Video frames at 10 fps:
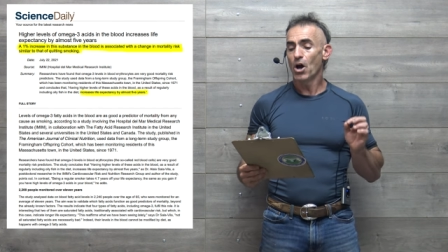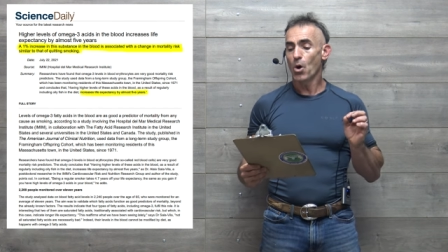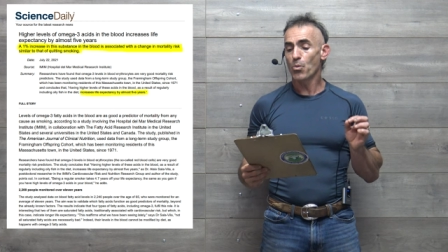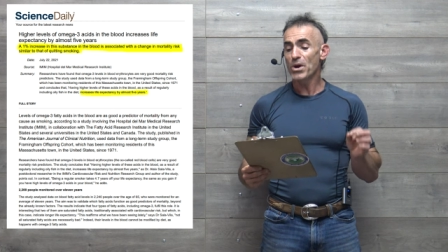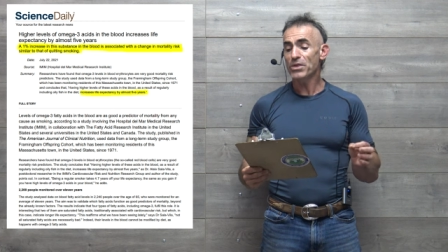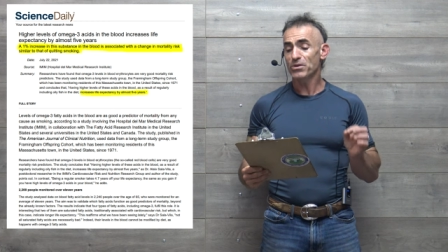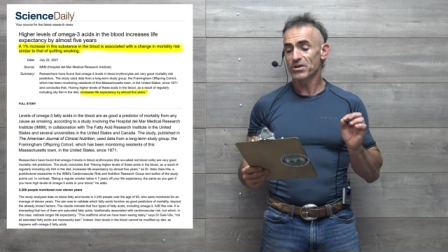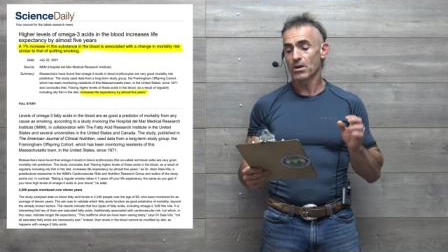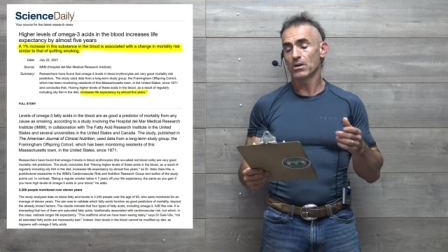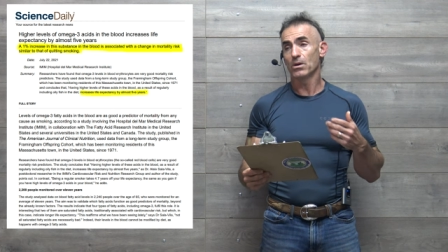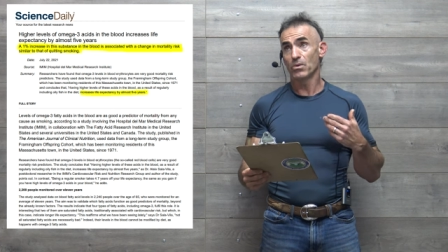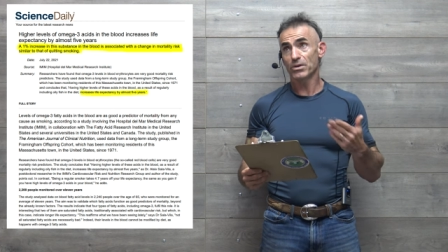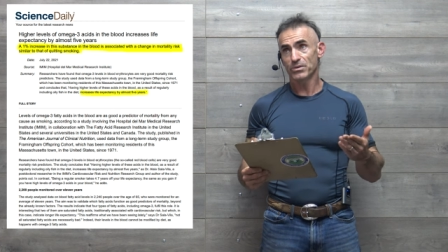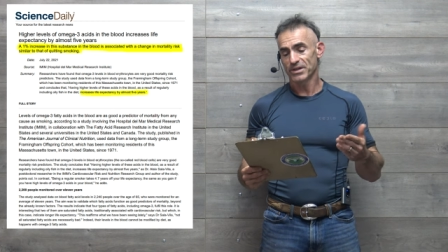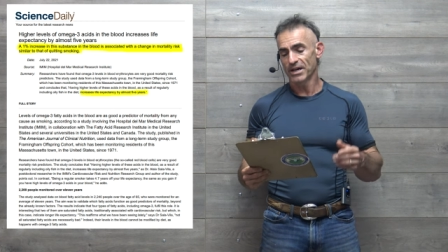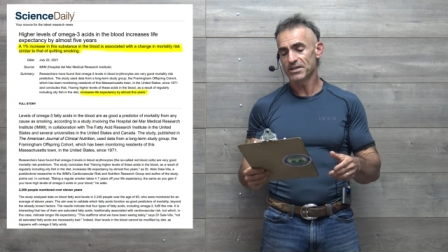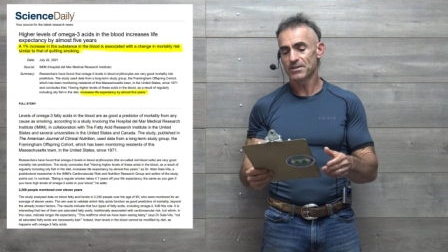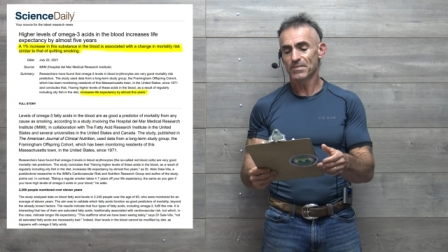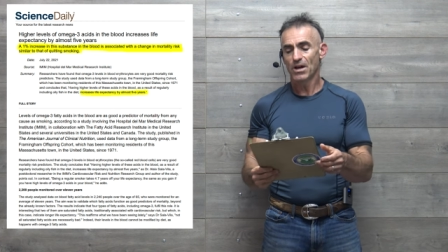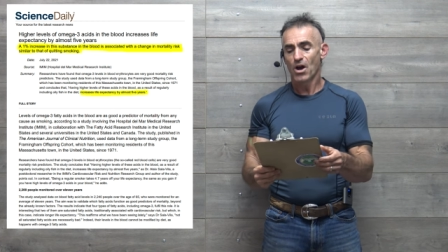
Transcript: erythrocytes,